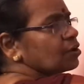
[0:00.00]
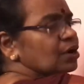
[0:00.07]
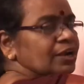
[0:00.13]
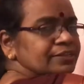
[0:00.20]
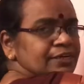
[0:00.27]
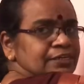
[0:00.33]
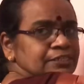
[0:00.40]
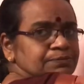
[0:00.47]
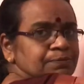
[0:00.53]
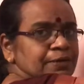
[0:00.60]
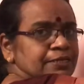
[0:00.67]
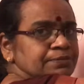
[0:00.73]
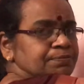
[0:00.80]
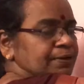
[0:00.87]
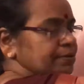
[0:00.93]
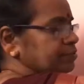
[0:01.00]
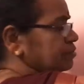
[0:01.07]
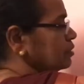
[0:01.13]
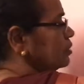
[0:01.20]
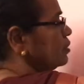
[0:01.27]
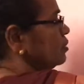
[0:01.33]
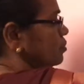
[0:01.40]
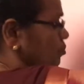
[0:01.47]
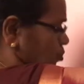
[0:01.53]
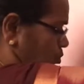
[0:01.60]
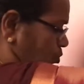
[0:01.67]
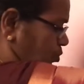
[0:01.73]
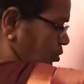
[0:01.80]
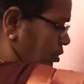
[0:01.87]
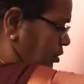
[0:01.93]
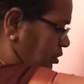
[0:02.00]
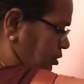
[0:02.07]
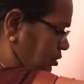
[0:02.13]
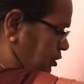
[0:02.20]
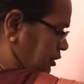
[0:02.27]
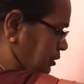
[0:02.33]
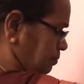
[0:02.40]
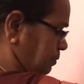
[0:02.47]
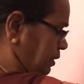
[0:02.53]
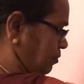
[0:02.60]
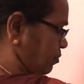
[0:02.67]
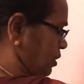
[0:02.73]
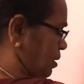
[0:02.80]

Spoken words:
all other displacements. So this beam